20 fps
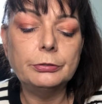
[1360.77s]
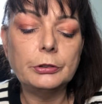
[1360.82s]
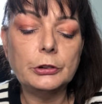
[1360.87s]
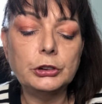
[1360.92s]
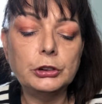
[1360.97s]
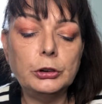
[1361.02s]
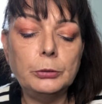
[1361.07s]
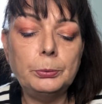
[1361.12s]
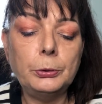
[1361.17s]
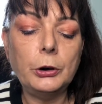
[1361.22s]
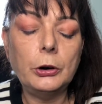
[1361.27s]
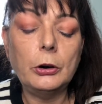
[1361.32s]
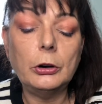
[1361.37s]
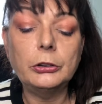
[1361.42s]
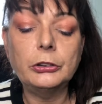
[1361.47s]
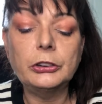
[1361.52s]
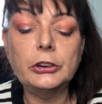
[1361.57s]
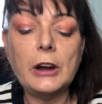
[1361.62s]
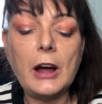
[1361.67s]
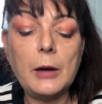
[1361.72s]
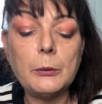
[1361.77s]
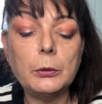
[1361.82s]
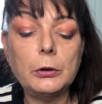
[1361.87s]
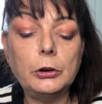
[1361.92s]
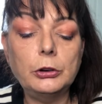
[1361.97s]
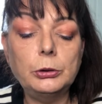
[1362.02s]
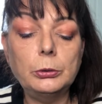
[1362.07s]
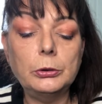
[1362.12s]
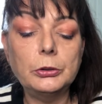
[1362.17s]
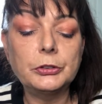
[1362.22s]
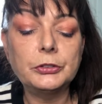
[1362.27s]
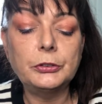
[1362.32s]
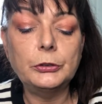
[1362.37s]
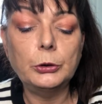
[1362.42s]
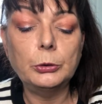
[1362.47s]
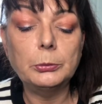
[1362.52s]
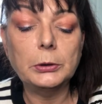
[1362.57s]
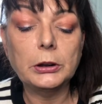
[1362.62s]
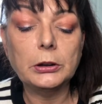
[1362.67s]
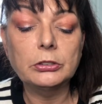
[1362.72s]
I should have put it on today when I knew I was
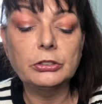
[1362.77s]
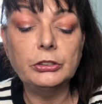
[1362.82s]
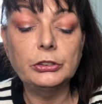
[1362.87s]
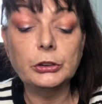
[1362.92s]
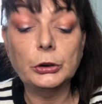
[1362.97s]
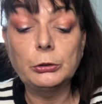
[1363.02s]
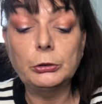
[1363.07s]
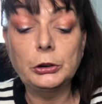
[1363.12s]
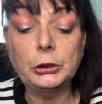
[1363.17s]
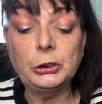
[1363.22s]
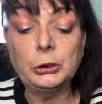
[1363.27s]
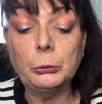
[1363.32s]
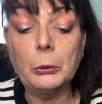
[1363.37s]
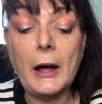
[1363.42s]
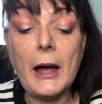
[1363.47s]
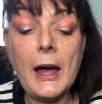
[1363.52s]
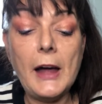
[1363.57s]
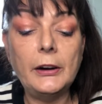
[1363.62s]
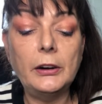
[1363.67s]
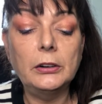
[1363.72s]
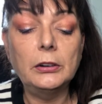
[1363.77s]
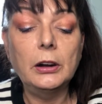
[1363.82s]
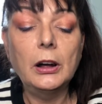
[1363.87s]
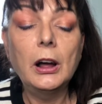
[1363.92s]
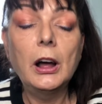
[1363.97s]
filming, since I already knew I had it.